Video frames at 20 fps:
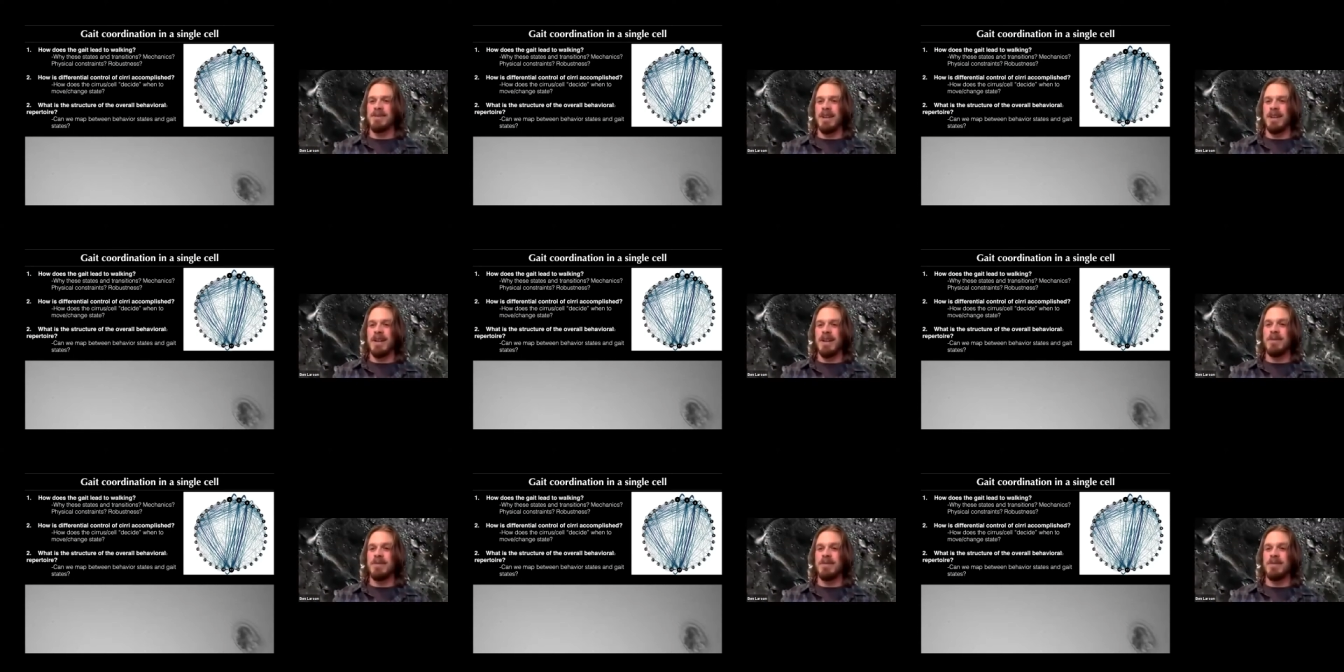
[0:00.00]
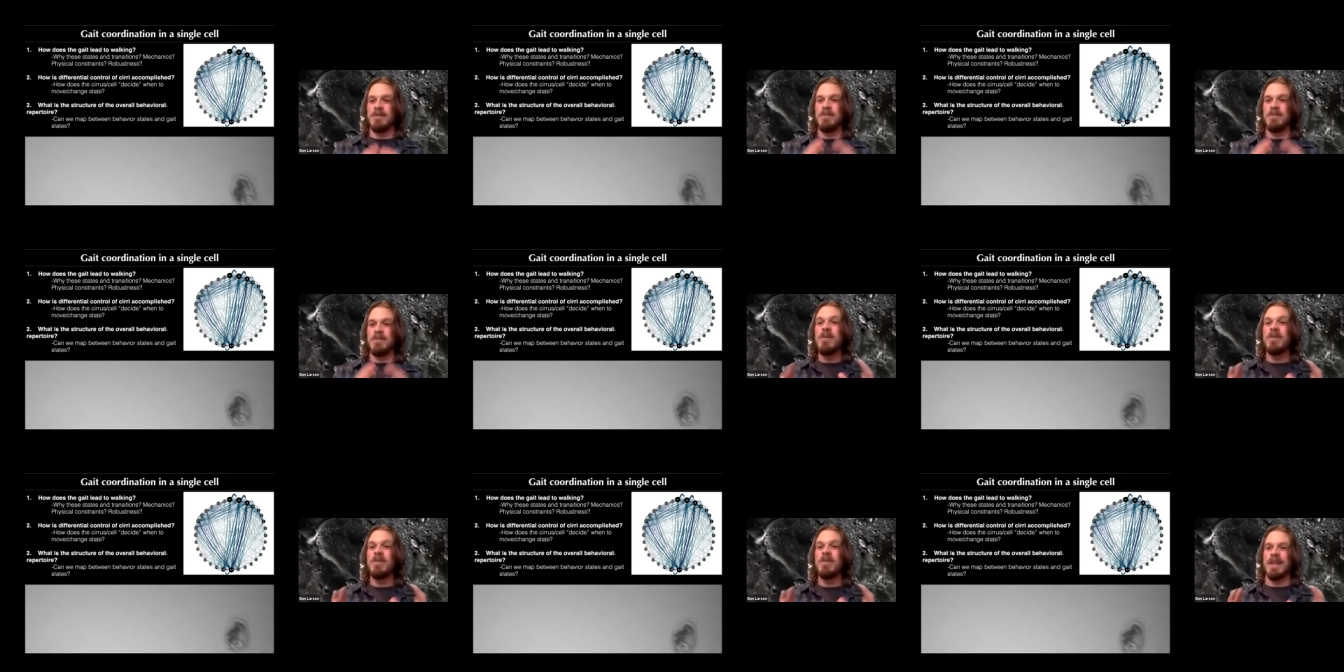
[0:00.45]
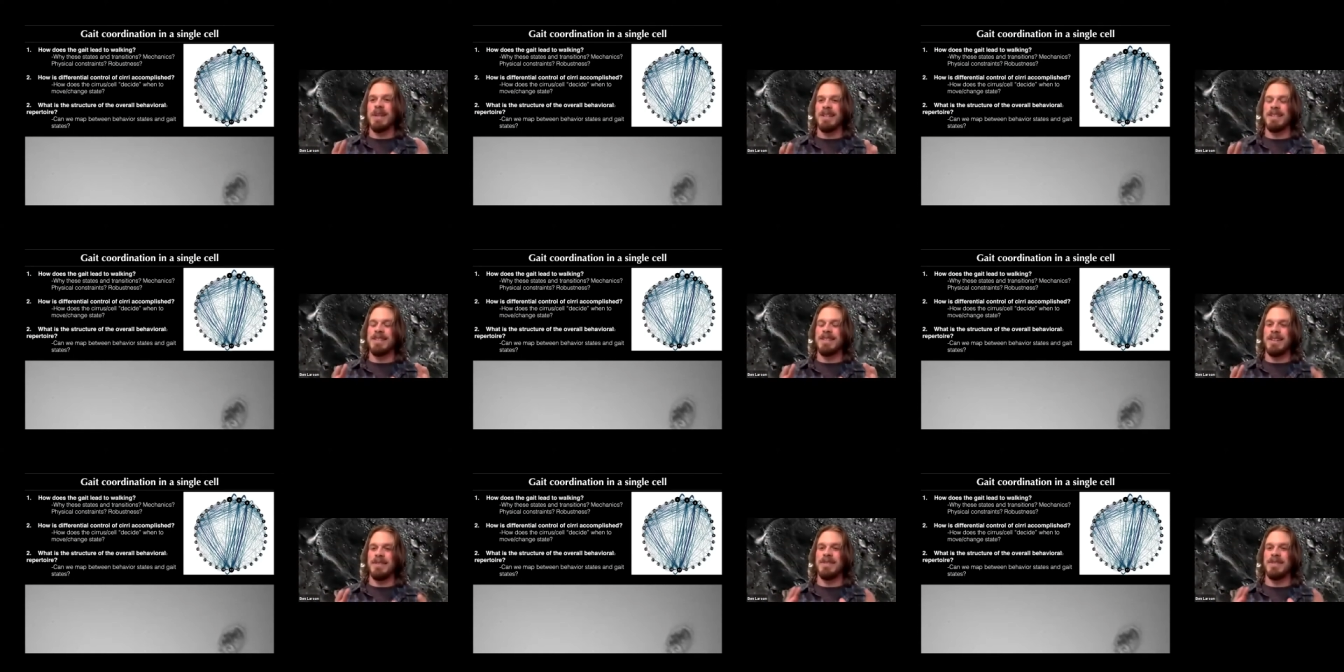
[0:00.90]
of
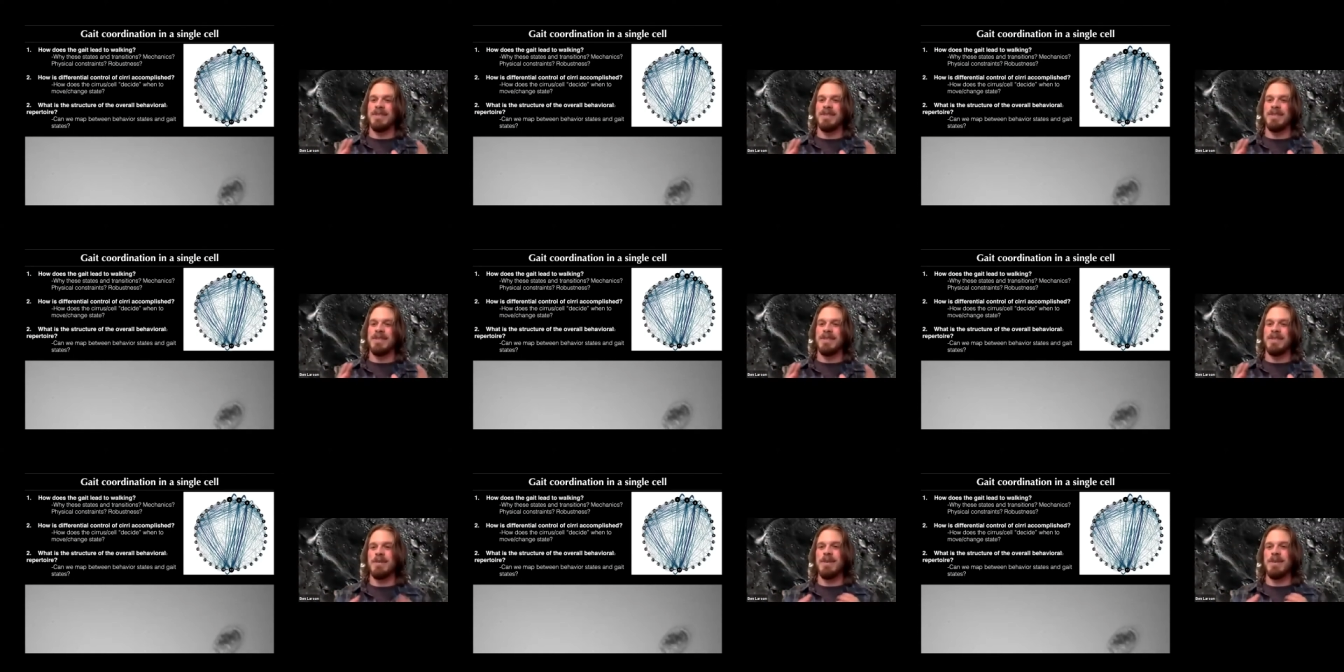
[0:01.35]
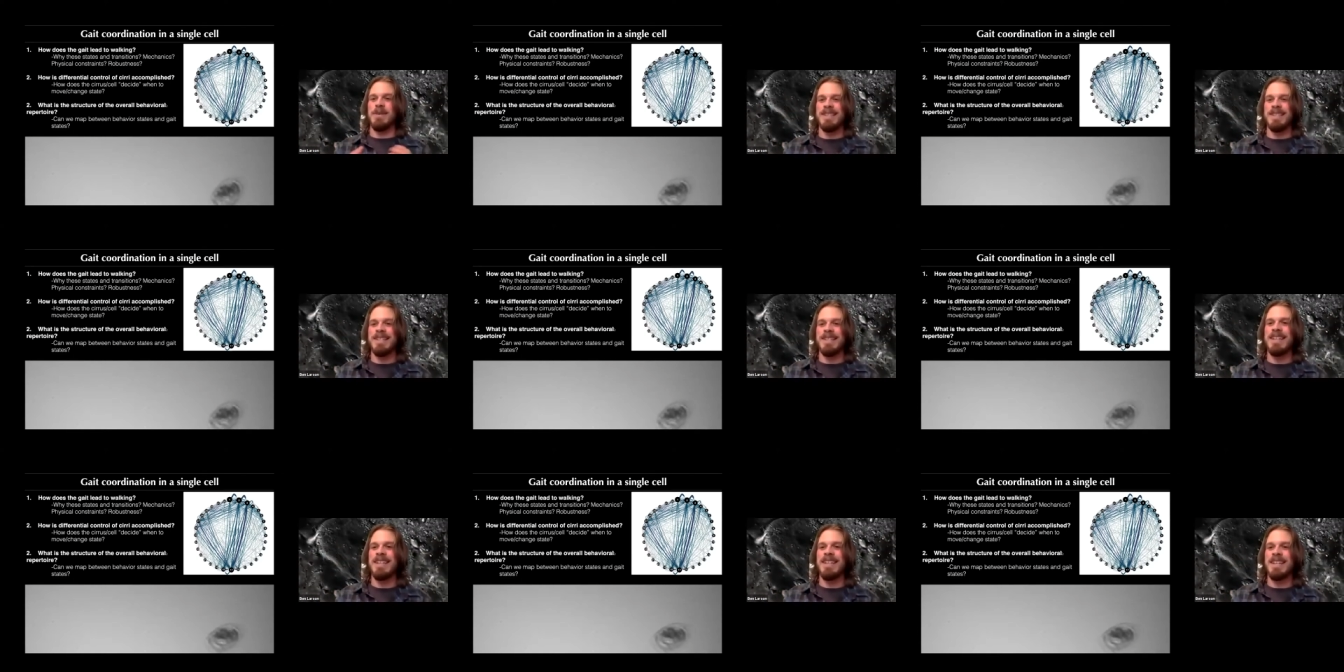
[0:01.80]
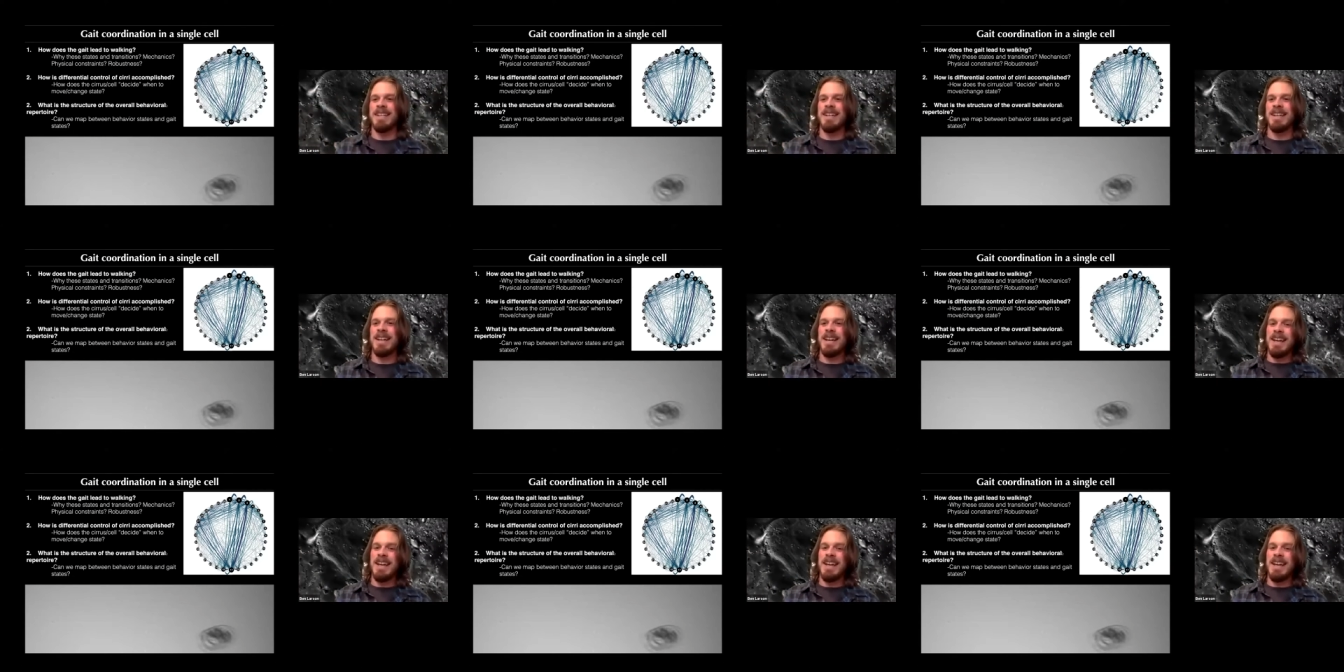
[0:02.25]
movement of cells that we see